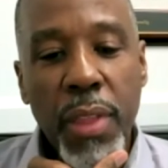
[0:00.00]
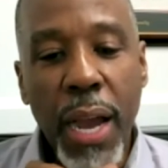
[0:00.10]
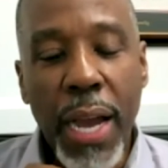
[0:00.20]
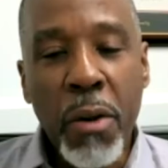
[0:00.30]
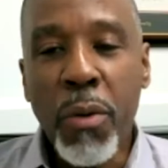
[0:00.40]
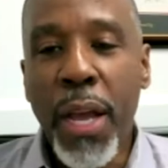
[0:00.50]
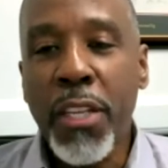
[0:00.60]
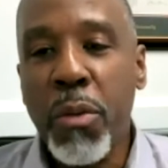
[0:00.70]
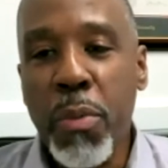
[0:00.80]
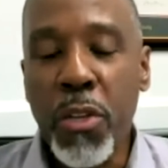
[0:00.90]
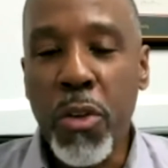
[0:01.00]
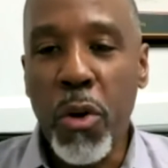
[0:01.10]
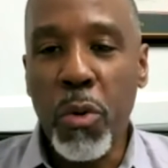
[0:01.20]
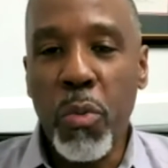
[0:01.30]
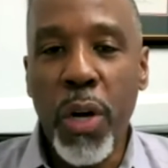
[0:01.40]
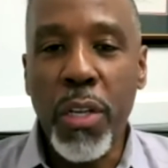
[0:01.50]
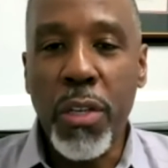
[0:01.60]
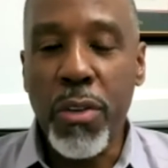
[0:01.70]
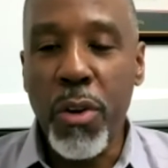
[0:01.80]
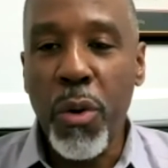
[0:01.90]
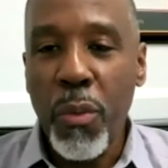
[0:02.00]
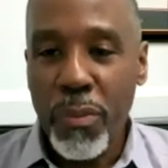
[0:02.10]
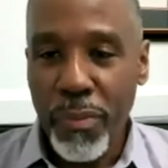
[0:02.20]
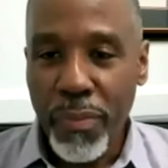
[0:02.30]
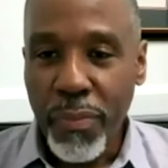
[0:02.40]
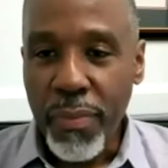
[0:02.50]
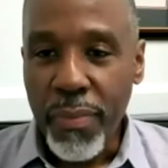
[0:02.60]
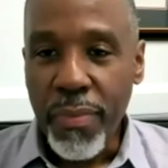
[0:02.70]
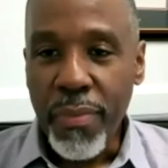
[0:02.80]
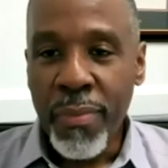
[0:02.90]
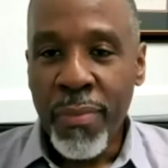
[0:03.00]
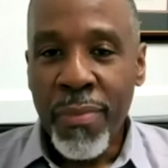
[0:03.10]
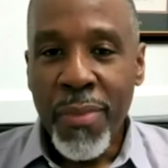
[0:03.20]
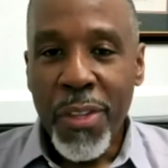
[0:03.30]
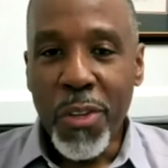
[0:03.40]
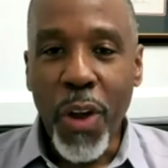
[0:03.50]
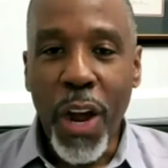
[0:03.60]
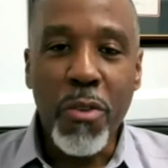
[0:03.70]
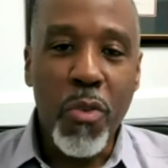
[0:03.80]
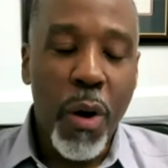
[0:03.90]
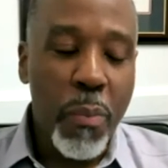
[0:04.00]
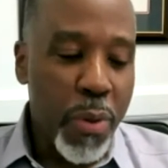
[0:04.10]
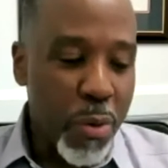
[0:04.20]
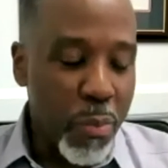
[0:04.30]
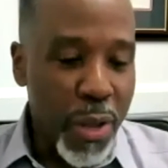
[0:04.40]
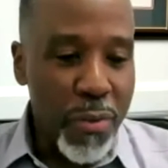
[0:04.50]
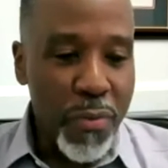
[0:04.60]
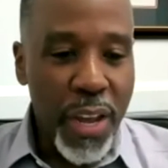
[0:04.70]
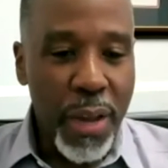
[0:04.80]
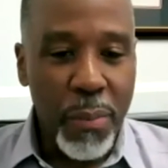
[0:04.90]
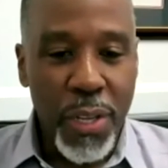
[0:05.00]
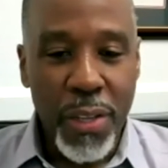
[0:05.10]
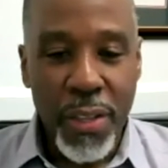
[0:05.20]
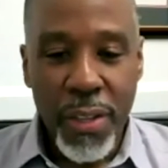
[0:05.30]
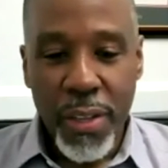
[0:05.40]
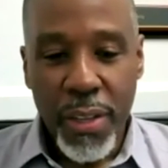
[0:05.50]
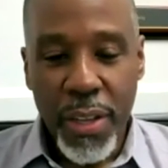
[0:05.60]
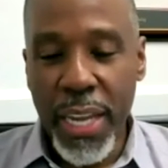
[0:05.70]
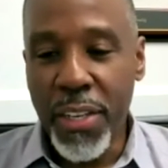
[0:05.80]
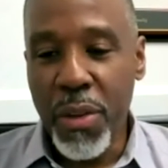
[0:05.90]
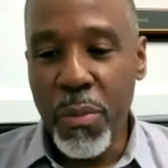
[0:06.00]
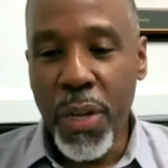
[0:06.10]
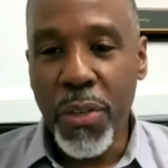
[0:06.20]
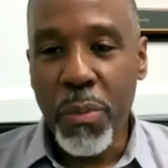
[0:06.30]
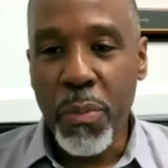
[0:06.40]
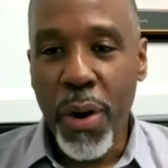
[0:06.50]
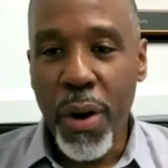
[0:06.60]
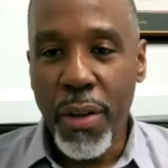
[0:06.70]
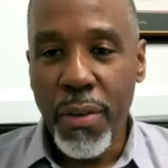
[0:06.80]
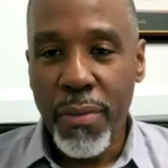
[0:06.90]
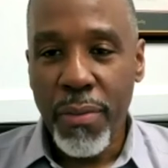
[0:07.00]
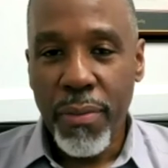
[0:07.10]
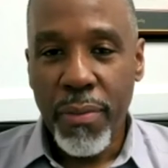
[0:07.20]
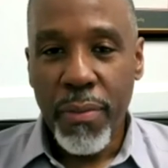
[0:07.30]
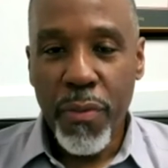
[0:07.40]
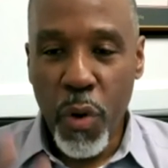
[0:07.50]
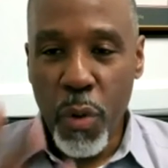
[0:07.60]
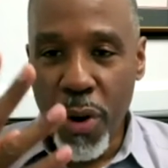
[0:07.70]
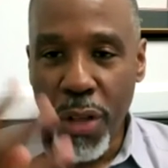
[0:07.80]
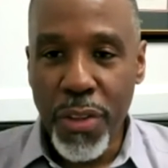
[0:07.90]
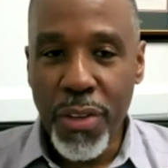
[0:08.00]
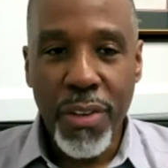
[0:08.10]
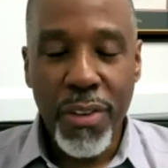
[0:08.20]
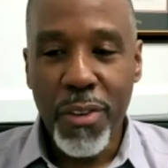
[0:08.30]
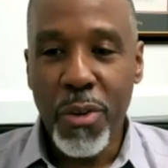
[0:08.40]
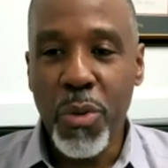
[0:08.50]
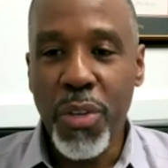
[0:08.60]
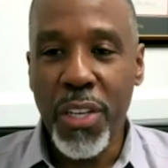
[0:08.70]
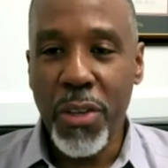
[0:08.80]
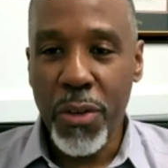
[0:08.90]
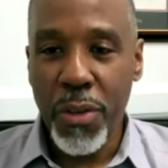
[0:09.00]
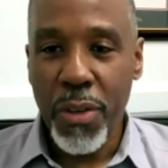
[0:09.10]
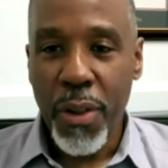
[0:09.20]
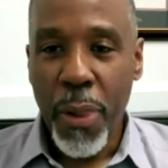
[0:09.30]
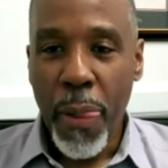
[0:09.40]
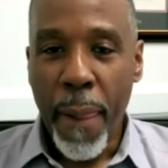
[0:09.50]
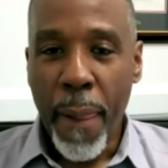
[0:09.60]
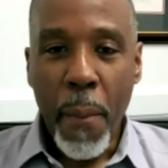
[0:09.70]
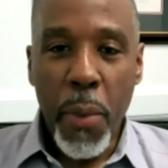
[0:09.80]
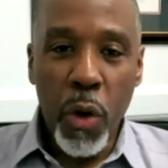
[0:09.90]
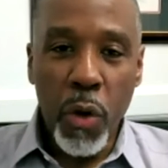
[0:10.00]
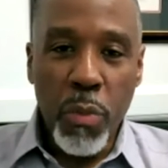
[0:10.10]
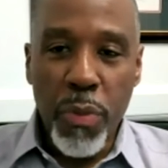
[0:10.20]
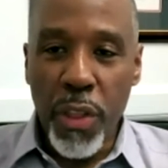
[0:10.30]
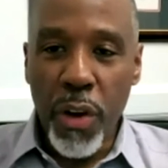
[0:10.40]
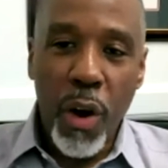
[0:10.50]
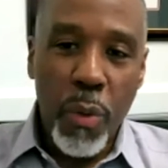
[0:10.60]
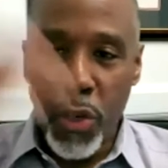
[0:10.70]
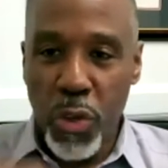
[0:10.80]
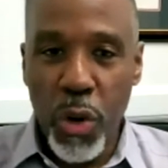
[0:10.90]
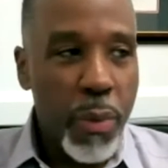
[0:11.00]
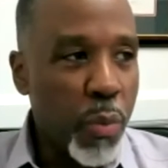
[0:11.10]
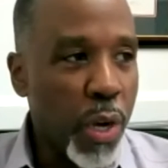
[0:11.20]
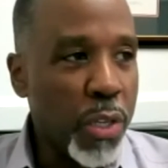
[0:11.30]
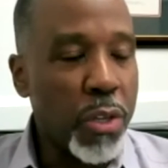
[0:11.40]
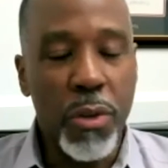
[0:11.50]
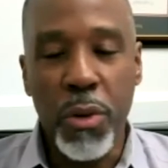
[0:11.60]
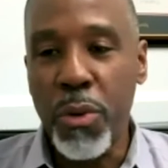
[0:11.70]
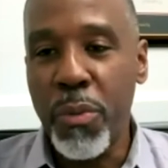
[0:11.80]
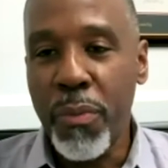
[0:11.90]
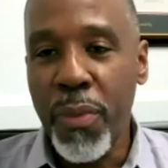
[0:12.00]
I don't like to be told what to do. So I grew up in a big family, 18 months apart, four brothers, two sisters. My older brother always told me what to do.